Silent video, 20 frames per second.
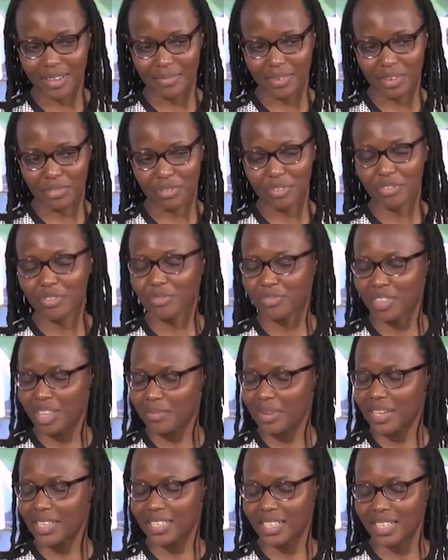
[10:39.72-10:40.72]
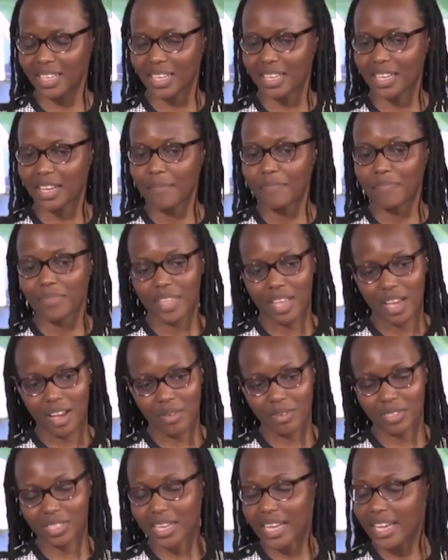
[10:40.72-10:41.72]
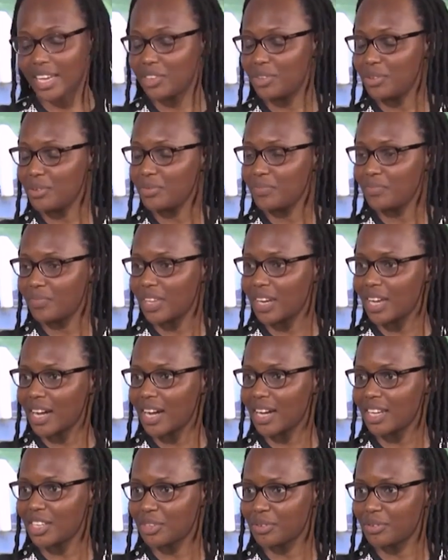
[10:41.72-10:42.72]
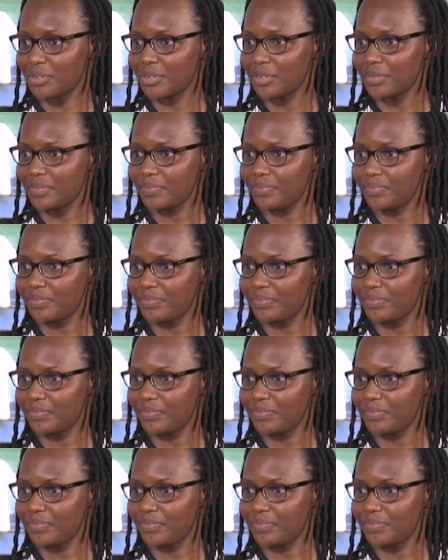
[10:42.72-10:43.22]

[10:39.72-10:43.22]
I'm in front of them, I said, I was like you in high school.